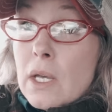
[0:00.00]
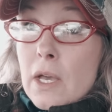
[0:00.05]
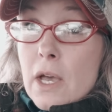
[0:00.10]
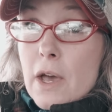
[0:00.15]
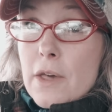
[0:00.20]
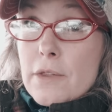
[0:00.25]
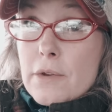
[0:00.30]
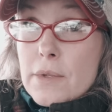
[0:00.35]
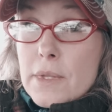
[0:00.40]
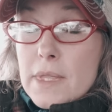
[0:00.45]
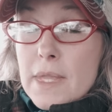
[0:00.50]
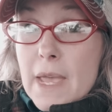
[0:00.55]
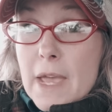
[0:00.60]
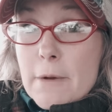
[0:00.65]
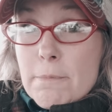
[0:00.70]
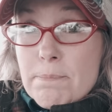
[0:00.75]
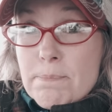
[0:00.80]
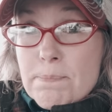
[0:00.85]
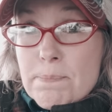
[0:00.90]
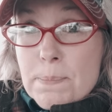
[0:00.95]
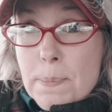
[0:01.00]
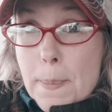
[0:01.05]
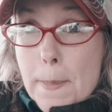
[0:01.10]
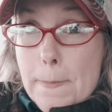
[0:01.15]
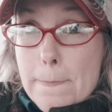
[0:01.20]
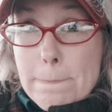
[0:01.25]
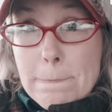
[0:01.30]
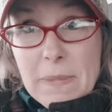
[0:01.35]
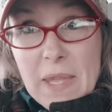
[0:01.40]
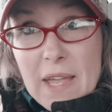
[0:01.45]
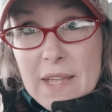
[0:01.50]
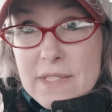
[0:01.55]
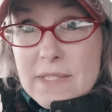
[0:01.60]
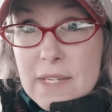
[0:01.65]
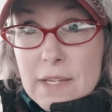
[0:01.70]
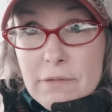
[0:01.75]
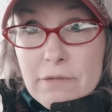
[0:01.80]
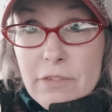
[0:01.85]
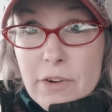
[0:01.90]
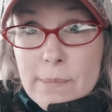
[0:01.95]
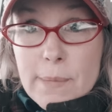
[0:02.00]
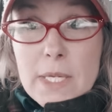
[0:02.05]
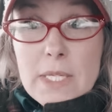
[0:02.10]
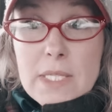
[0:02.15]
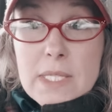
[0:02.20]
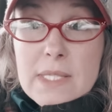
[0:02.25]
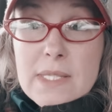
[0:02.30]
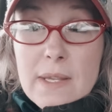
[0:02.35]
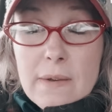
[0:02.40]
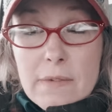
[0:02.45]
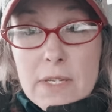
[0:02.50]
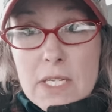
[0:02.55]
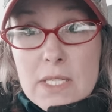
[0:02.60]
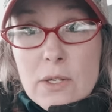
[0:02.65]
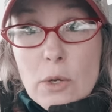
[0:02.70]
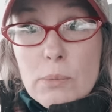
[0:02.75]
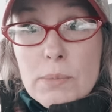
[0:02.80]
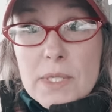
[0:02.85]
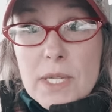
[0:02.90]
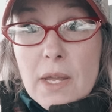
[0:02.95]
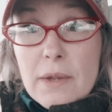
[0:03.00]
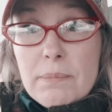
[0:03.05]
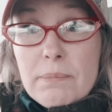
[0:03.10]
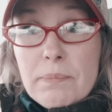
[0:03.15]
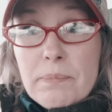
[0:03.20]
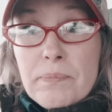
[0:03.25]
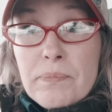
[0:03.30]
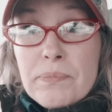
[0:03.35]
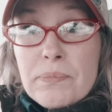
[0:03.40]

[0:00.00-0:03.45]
Other than that, that's it from 1870s Homestead.